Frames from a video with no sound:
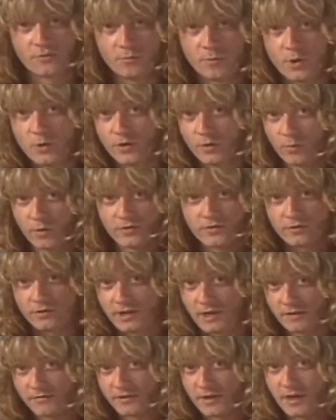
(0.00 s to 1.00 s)
muted with your
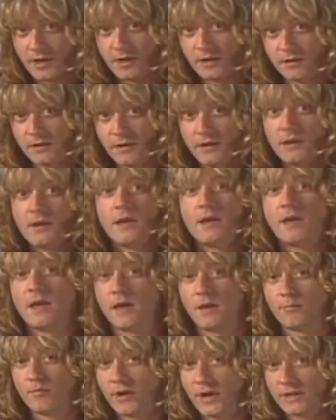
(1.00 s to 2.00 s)
left hand
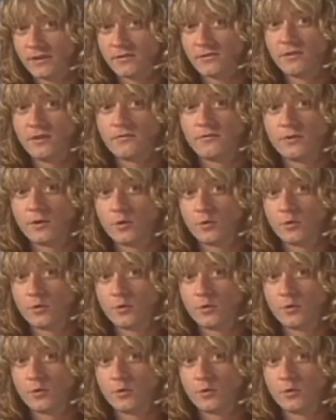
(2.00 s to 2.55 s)
and practice different